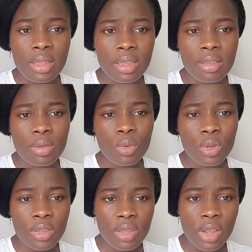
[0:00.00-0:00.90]
this
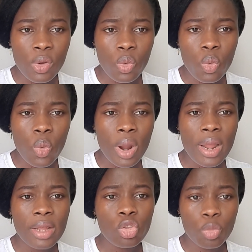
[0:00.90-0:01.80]
is a
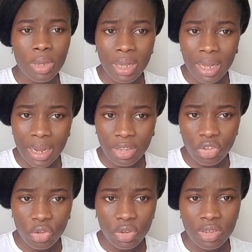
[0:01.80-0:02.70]
way to be kind
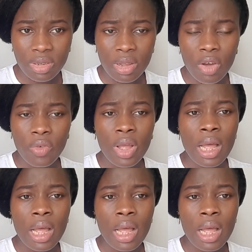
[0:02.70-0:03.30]
to yourself